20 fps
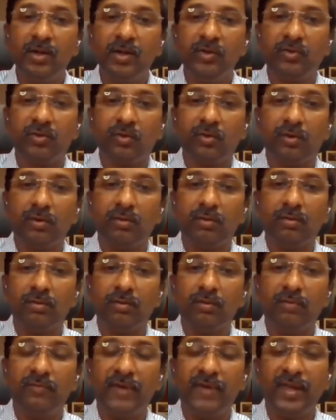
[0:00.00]
So
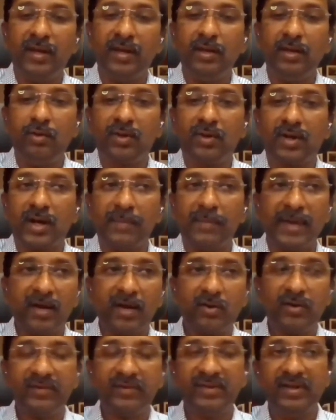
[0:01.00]
when you come
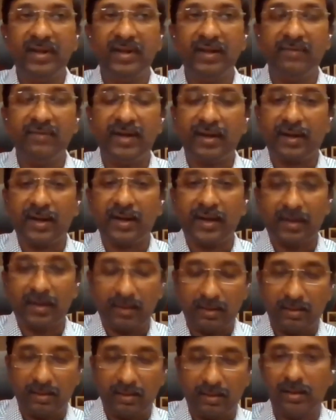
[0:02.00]
across an event like
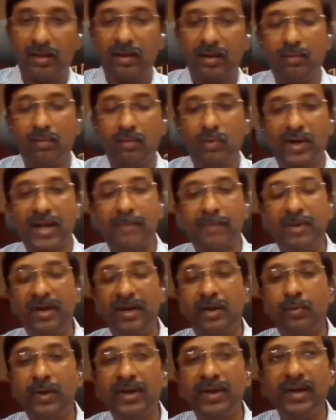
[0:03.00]
what happened in
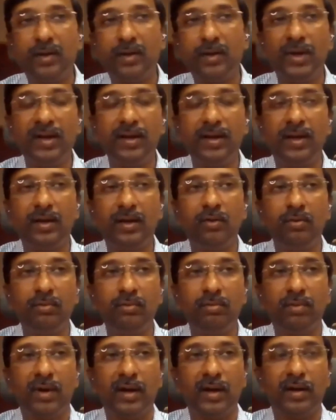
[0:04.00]

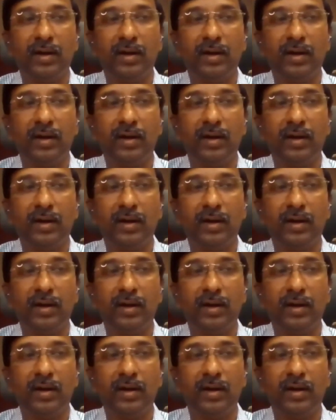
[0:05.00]
2020,